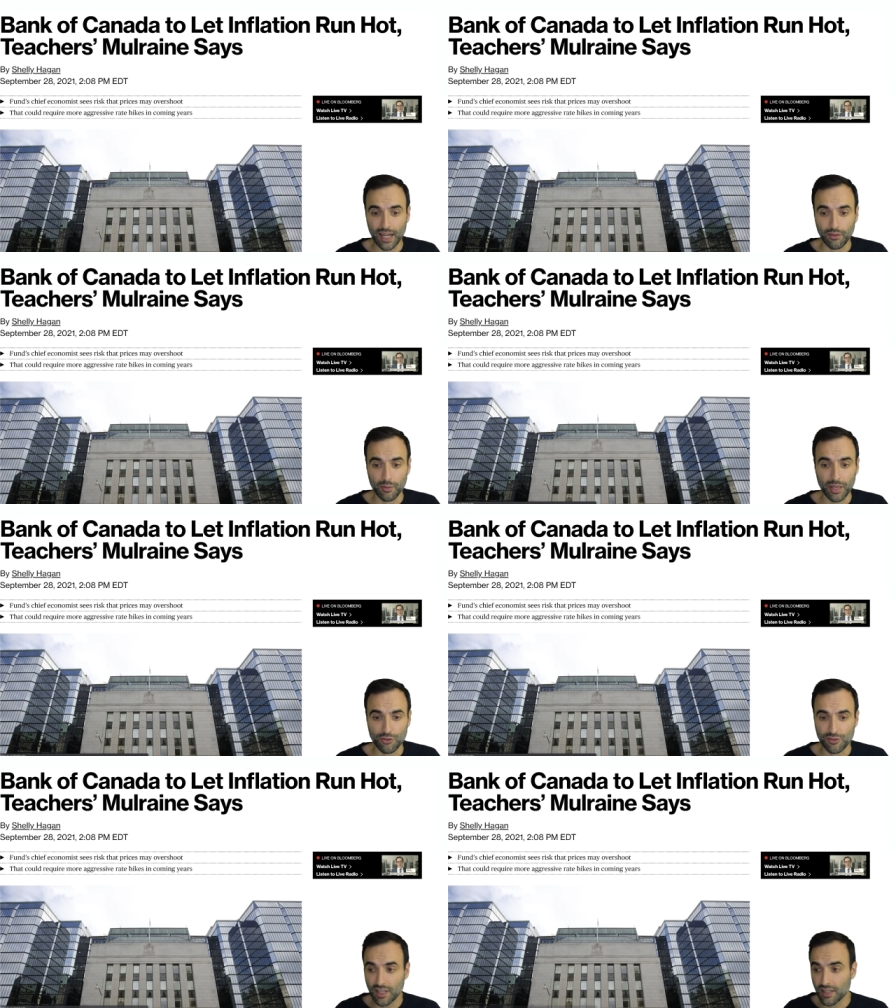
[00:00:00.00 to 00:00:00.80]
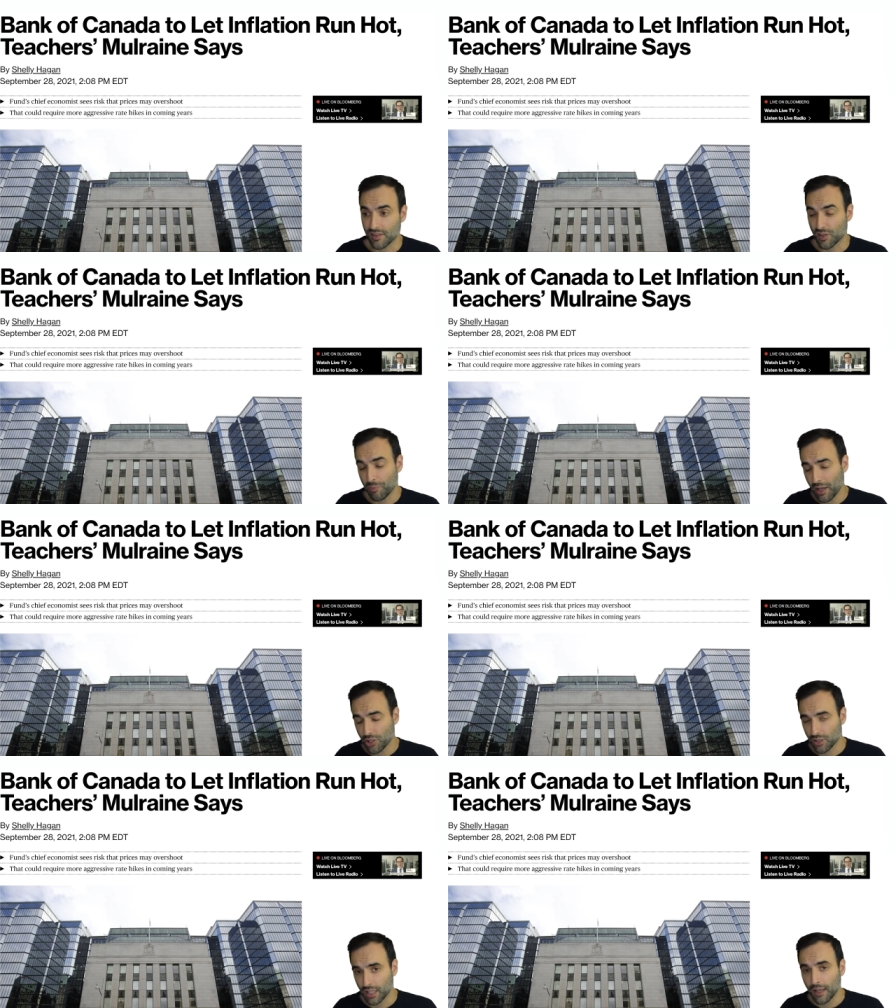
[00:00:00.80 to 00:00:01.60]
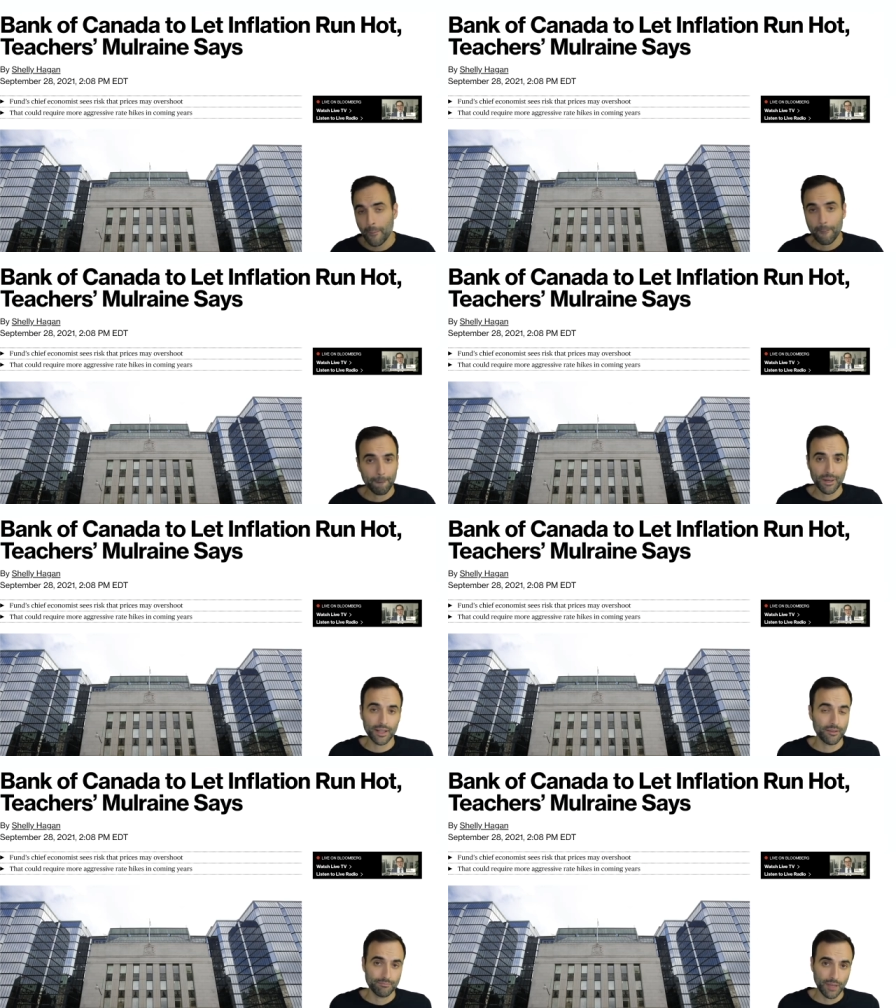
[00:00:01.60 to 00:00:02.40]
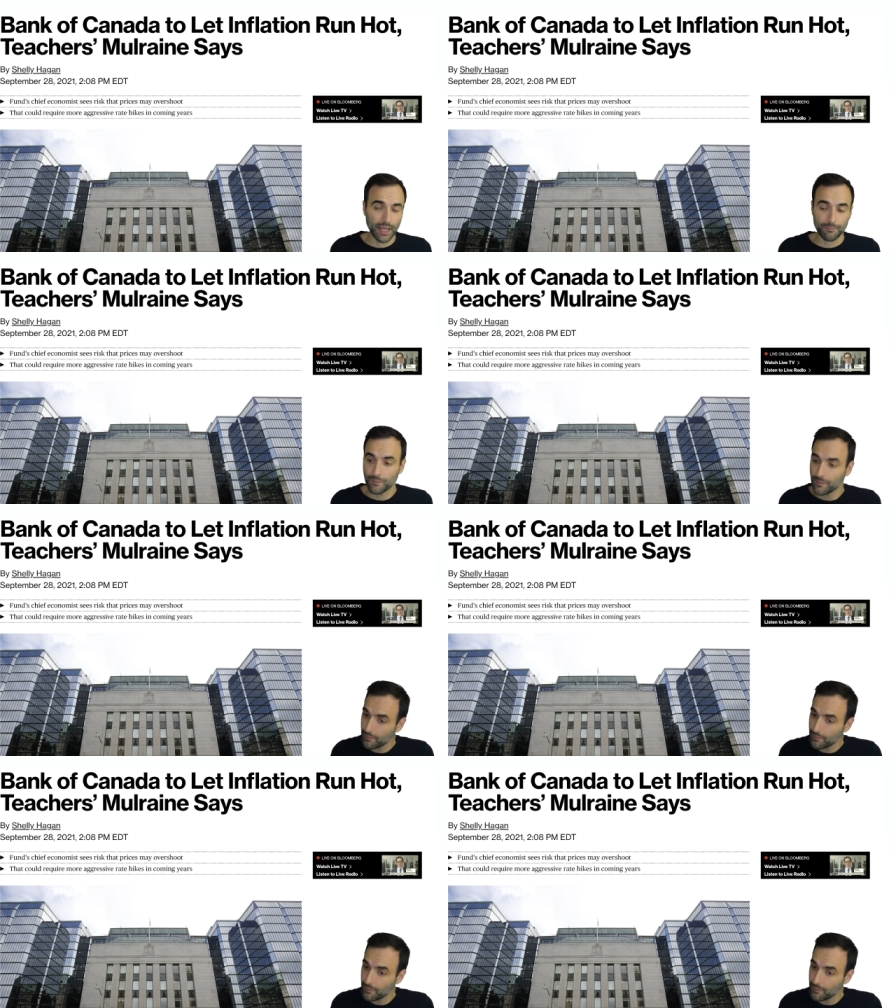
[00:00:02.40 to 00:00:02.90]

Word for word: now, in the major cities especially. But hey,